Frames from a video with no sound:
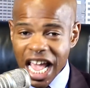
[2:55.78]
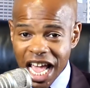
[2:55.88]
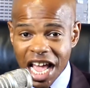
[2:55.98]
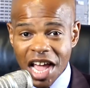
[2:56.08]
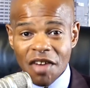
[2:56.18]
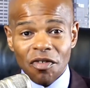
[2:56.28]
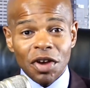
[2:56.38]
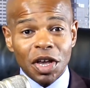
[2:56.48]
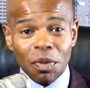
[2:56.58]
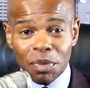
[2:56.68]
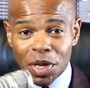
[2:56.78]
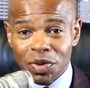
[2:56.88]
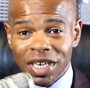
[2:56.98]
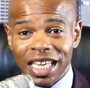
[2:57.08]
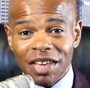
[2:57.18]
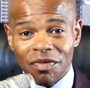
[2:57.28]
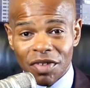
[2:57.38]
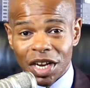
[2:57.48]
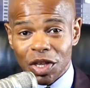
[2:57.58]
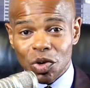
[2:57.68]
Every community
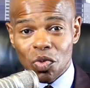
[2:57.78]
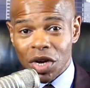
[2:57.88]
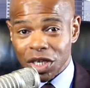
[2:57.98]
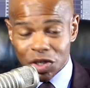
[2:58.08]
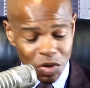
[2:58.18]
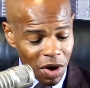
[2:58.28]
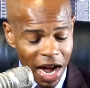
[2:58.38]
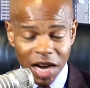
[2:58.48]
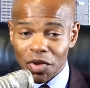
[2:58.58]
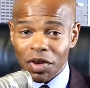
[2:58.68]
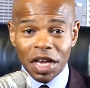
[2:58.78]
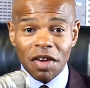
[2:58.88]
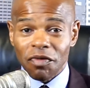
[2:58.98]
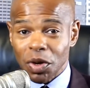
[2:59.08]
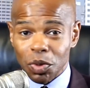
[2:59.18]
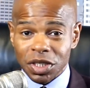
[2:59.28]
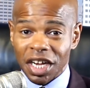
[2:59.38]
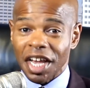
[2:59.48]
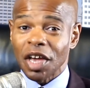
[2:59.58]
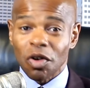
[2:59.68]
event you went to, I don't care if it
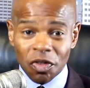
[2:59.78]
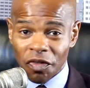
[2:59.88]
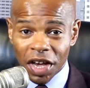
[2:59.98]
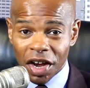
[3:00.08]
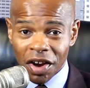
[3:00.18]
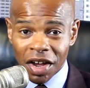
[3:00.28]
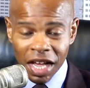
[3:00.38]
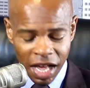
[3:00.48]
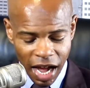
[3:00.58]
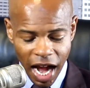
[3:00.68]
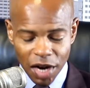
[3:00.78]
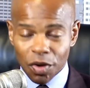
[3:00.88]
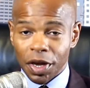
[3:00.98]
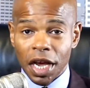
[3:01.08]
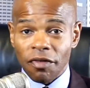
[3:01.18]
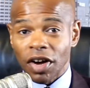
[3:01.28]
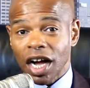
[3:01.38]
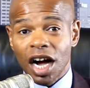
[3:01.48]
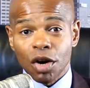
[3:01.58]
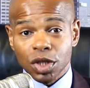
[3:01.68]
was a health fair, I don't care if a
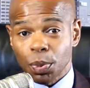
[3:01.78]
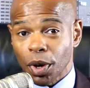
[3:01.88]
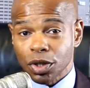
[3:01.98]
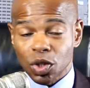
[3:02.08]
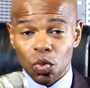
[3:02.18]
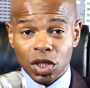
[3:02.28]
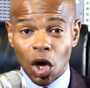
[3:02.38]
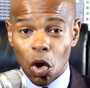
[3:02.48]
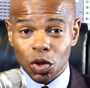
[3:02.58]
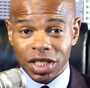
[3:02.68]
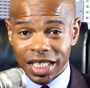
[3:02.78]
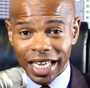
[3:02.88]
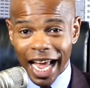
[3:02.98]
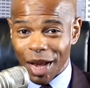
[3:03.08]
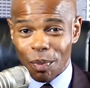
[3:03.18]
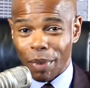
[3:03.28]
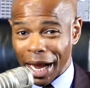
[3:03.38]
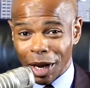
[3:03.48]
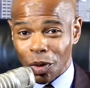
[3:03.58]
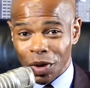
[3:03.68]
congressperson was hosting a
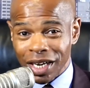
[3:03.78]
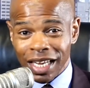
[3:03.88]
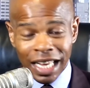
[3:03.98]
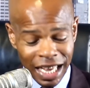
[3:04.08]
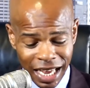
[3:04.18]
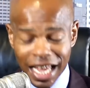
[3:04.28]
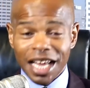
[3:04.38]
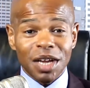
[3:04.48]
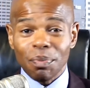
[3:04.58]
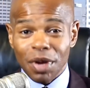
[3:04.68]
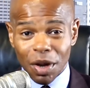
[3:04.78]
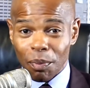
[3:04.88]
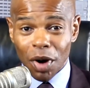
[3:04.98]
banquet, it could be a